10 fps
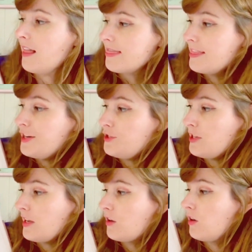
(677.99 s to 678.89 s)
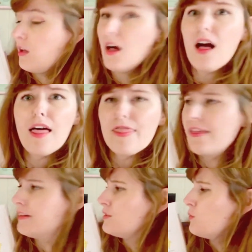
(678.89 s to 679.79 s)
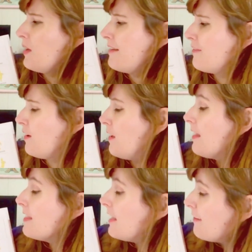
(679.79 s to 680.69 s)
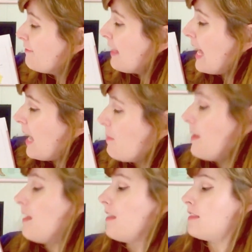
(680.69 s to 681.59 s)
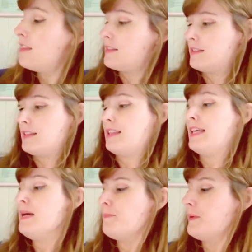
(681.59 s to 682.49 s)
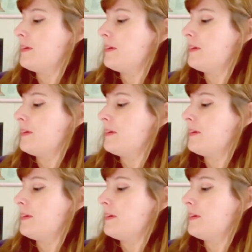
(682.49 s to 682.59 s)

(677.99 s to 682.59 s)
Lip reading: The jiggle, the swivel, the flap, the slip,